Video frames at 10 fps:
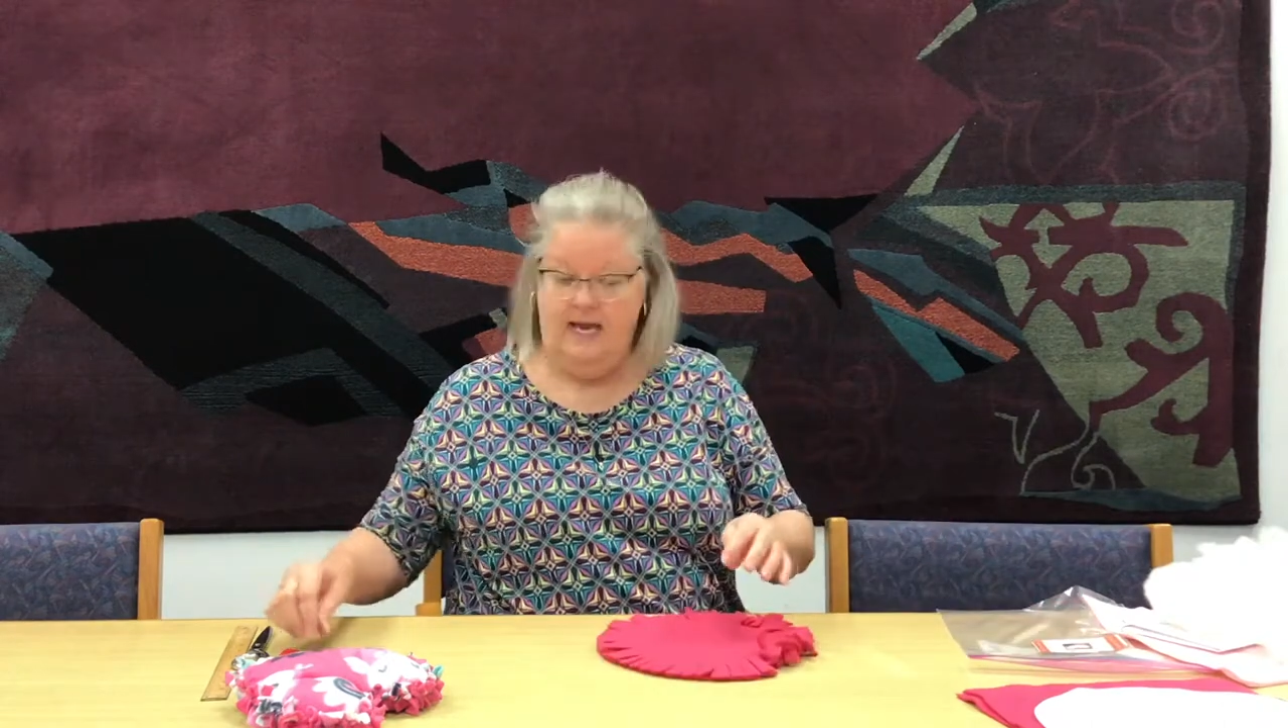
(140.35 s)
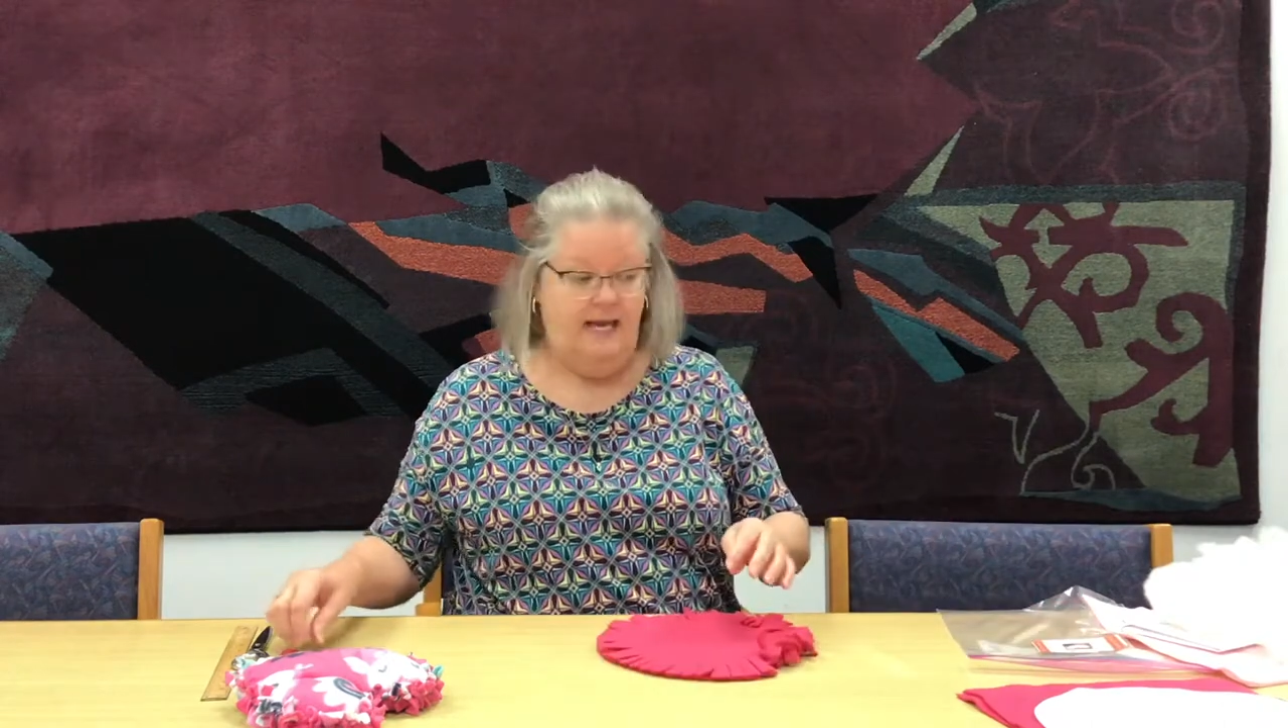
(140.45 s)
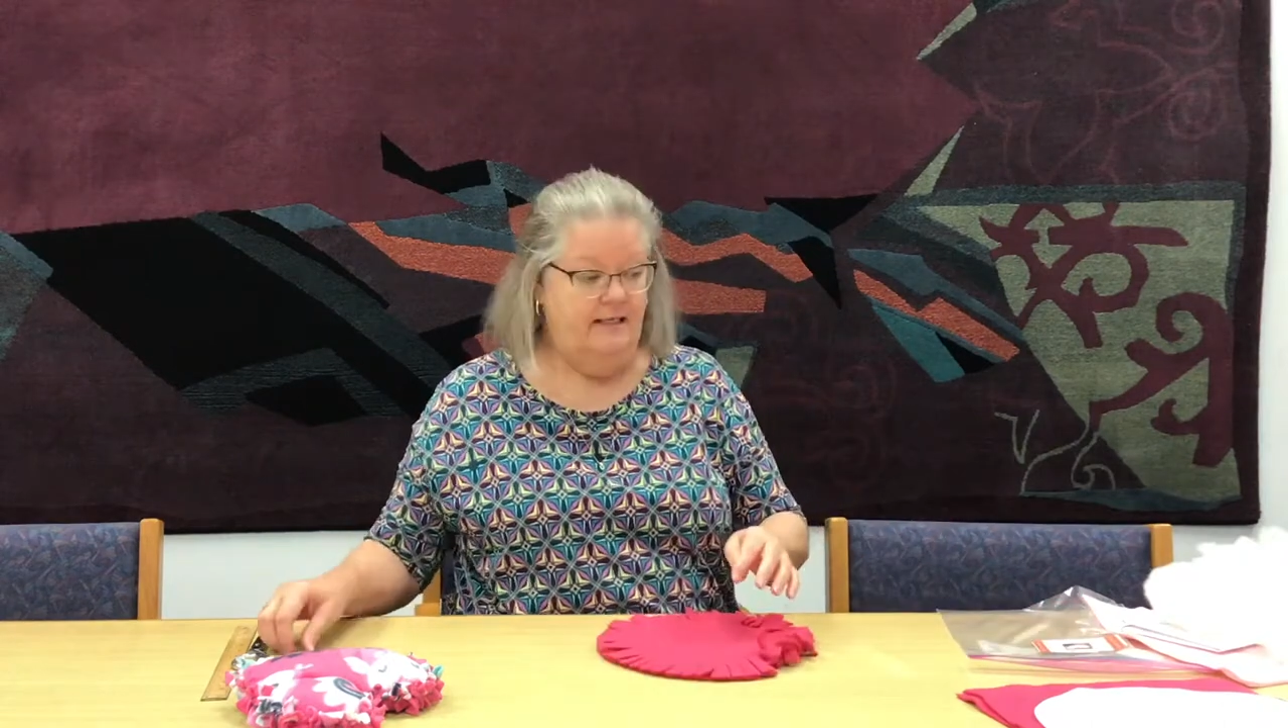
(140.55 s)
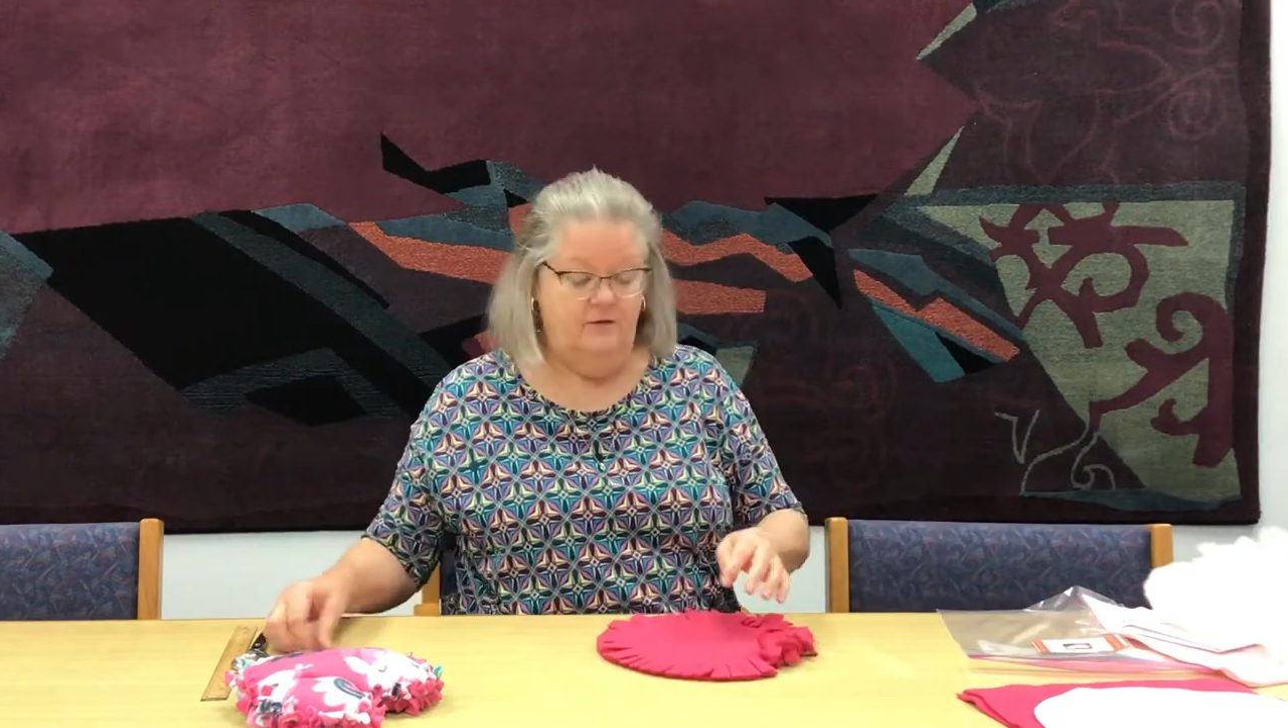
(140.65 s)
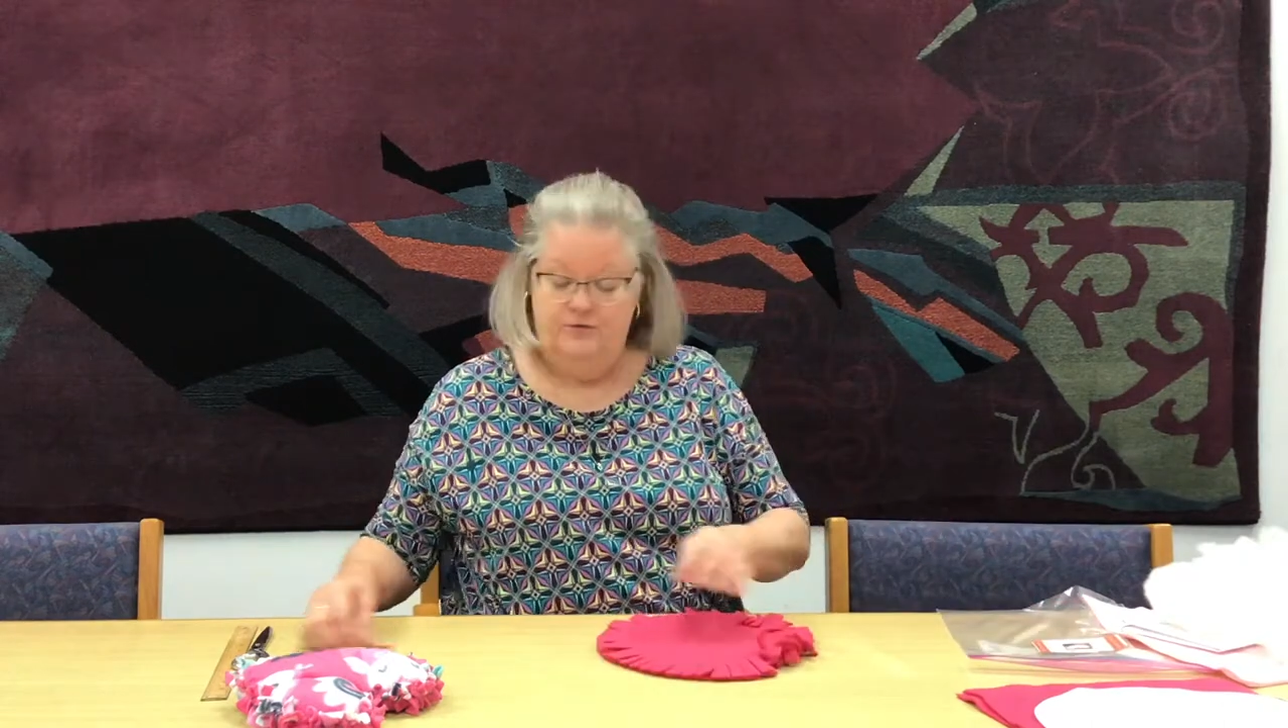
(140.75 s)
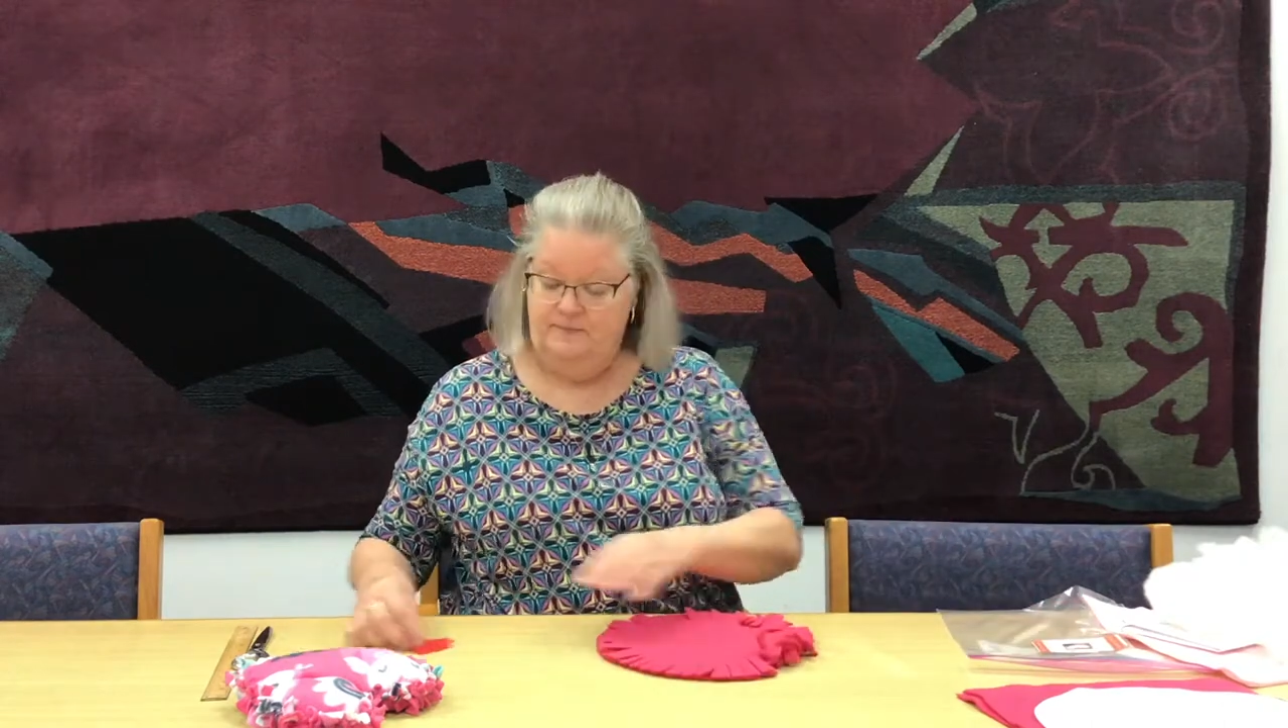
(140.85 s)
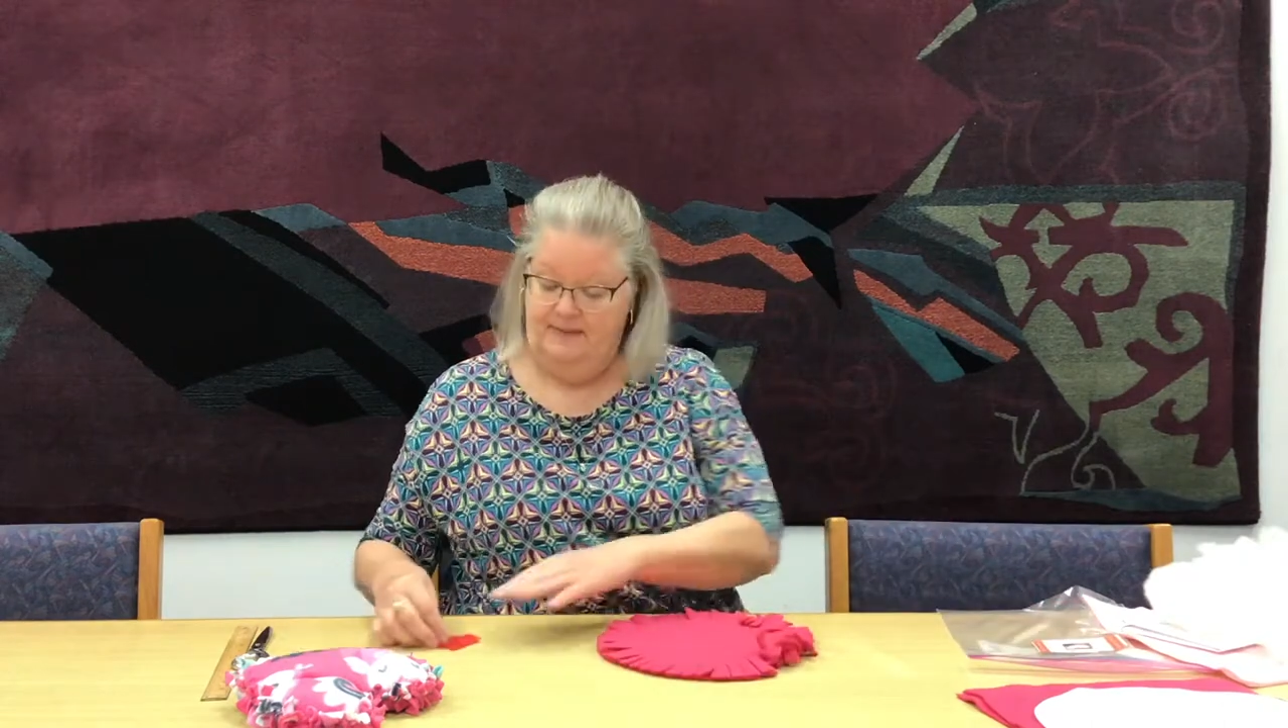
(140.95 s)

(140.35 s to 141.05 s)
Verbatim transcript: I use